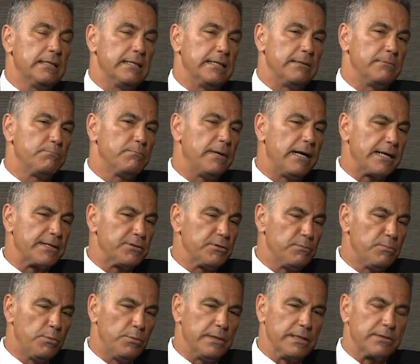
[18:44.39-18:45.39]
And back to your
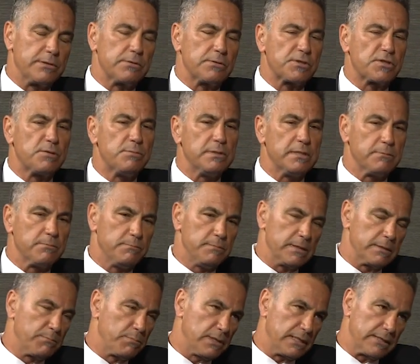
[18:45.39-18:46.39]
point, there's so many
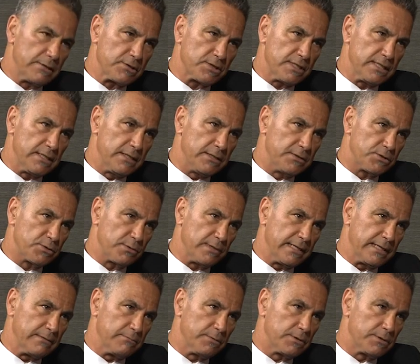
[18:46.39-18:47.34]
big players now in trade,